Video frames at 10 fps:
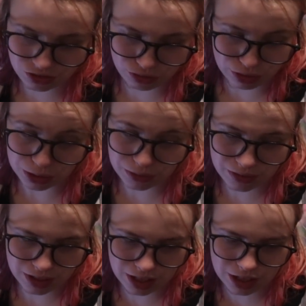true.
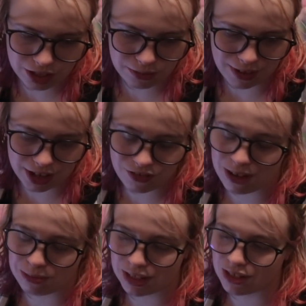And I think when your
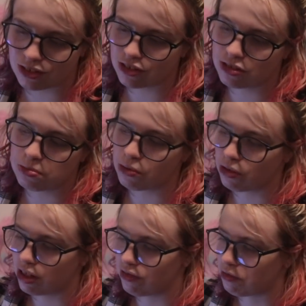family is
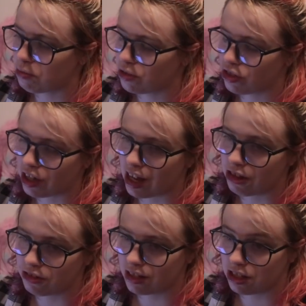unsupportive, it puts you
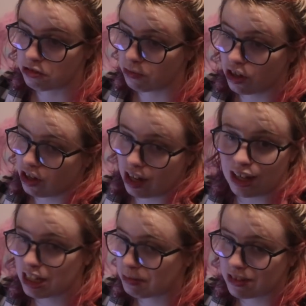down and you're more
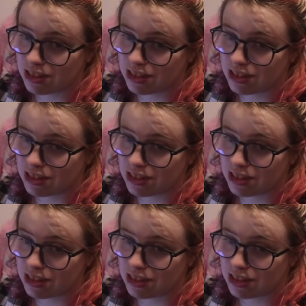likely to be